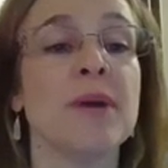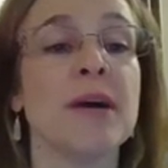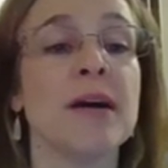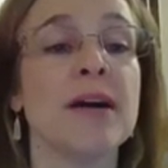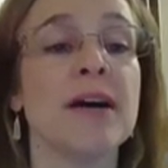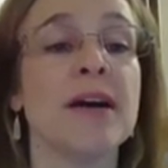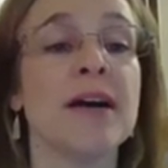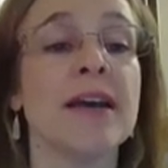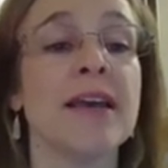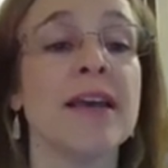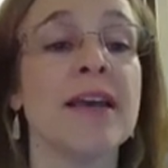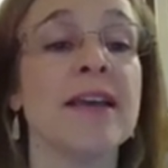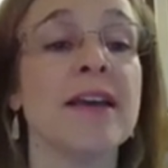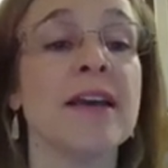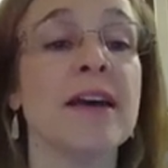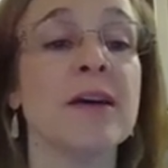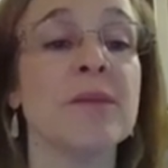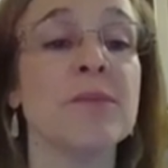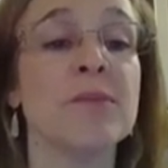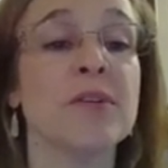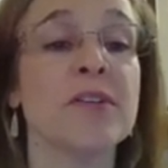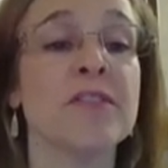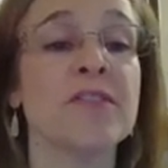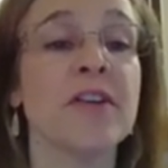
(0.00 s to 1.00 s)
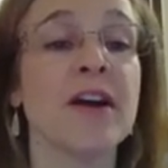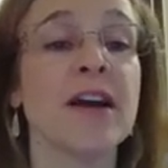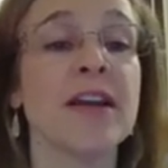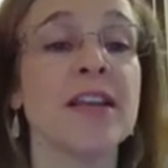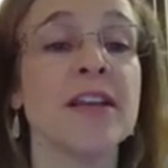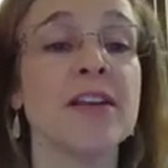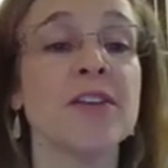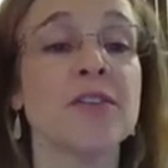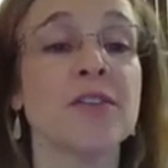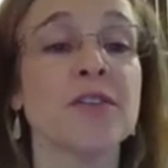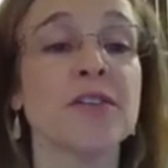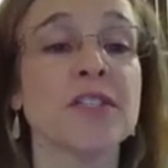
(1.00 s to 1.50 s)
by
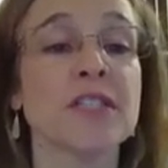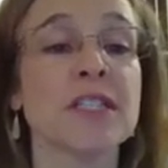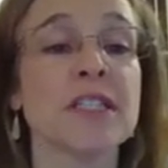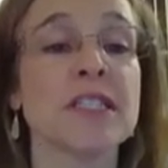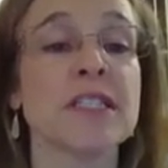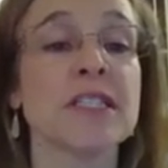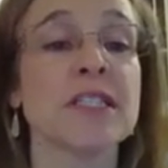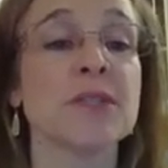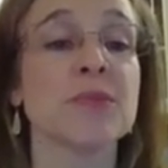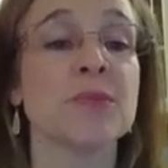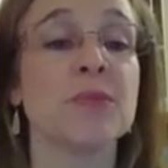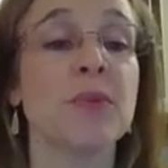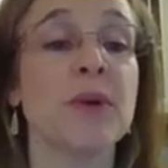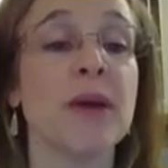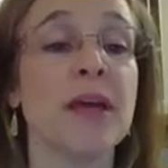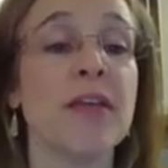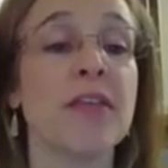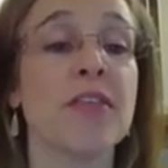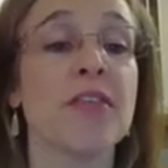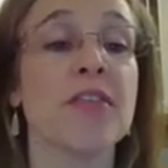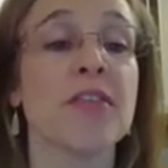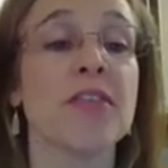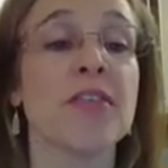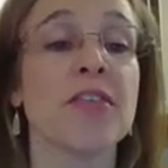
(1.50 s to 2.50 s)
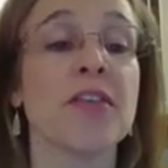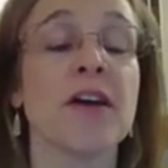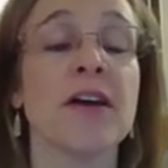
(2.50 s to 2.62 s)
providing nurses with